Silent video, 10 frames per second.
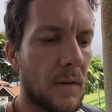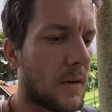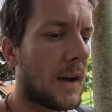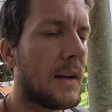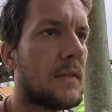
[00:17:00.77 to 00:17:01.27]

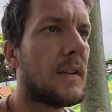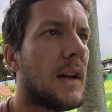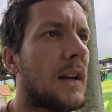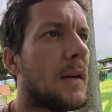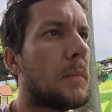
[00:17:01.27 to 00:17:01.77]
arrived
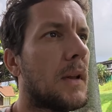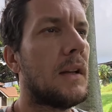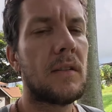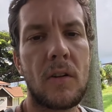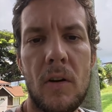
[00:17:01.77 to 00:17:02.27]
at a
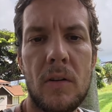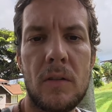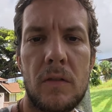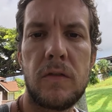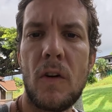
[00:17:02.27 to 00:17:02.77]
place
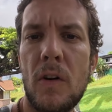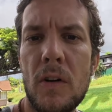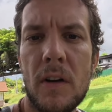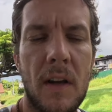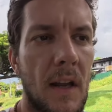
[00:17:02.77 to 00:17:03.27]
called
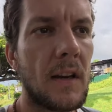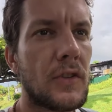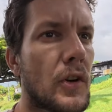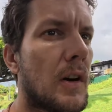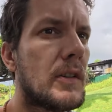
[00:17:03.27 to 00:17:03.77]
Fort
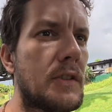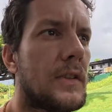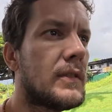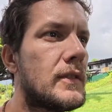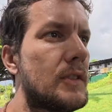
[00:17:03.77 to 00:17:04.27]
King
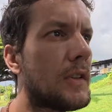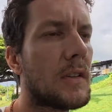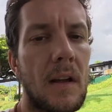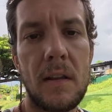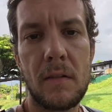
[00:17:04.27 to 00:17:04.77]
George,
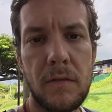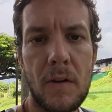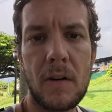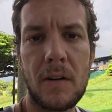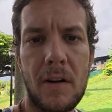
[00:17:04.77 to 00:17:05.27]
just like the
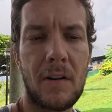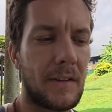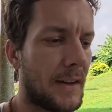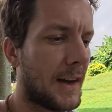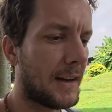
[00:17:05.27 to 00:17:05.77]
fort
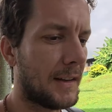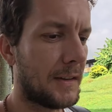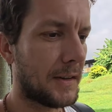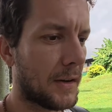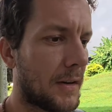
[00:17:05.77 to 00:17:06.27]
on the
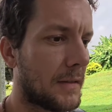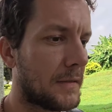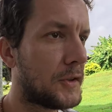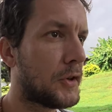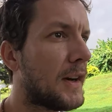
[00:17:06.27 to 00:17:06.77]
island
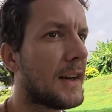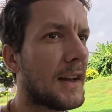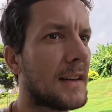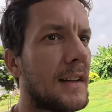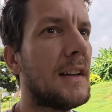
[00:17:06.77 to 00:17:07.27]
of
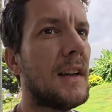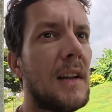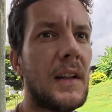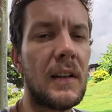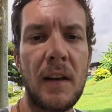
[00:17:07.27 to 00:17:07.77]
Trinidad,
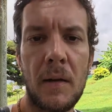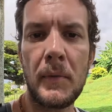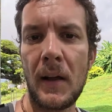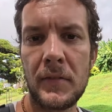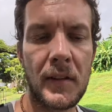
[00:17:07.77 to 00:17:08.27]

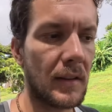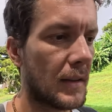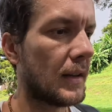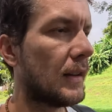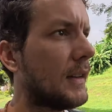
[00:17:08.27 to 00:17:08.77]
named after
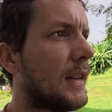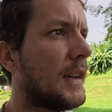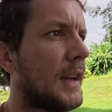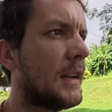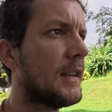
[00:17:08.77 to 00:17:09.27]
the
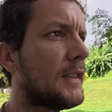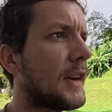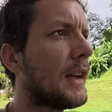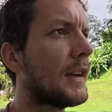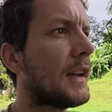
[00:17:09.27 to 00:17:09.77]
English
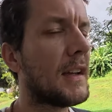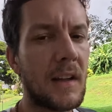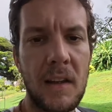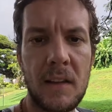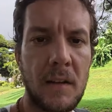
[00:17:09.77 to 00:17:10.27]
king
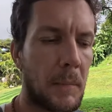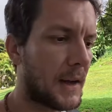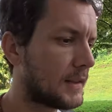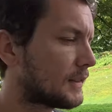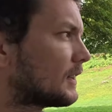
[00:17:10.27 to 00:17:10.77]
in the
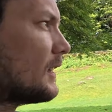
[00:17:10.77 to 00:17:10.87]
past.